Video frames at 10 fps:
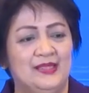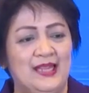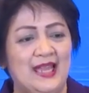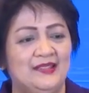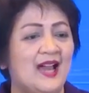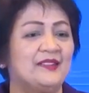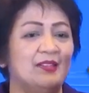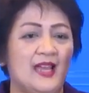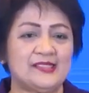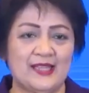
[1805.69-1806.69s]
And
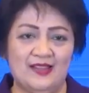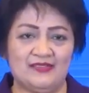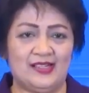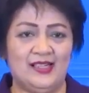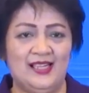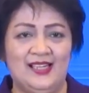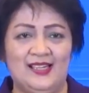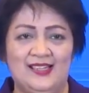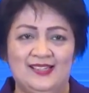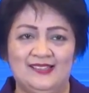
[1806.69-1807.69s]
nothing has ever
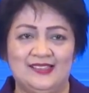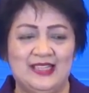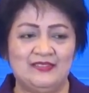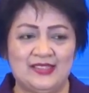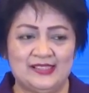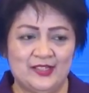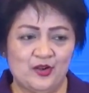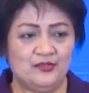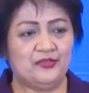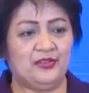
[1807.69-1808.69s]
given her
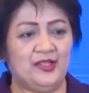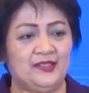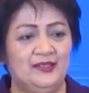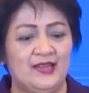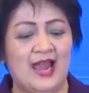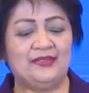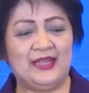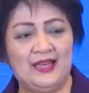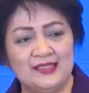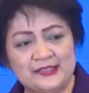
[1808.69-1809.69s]
comfort
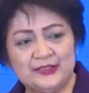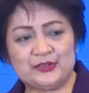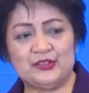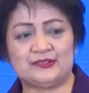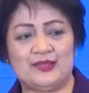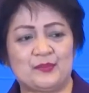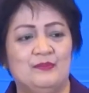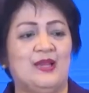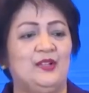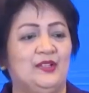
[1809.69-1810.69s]
until she took the
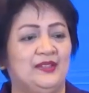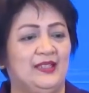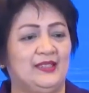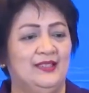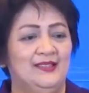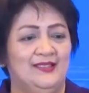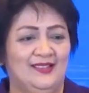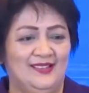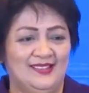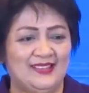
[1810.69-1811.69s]
probiotic
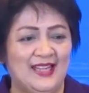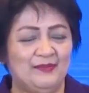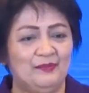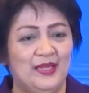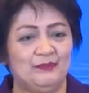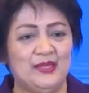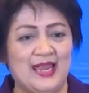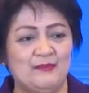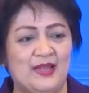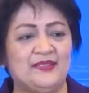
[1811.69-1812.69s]
then it
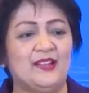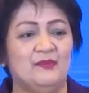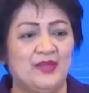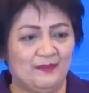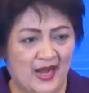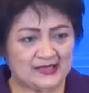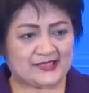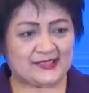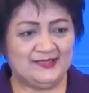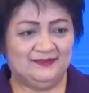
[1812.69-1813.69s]
became a thing of the
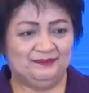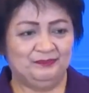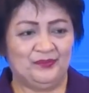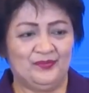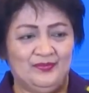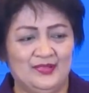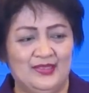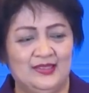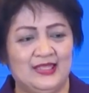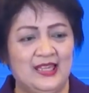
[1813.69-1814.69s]
past.
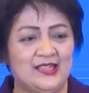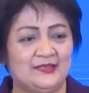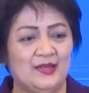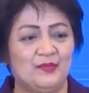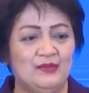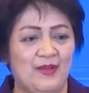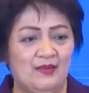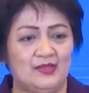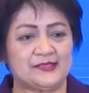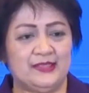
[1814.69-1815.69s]
The irritable
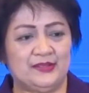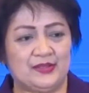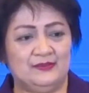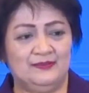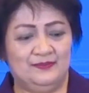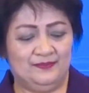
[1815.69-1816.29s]
bowel syndrome.